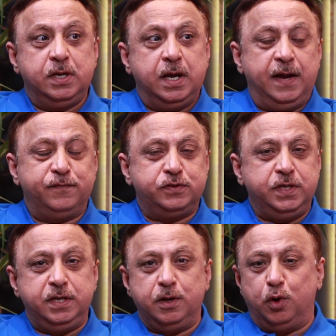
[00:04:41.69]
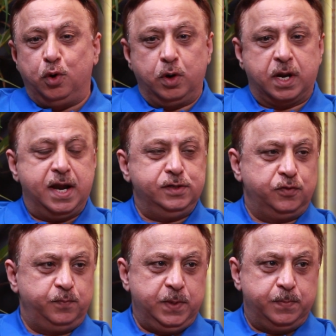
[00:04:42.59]
I've seen all kinds
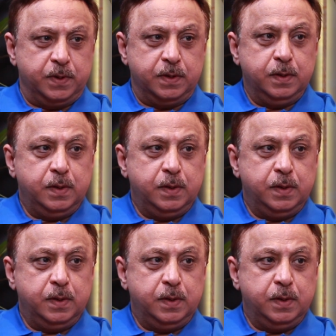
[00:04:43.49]
of people.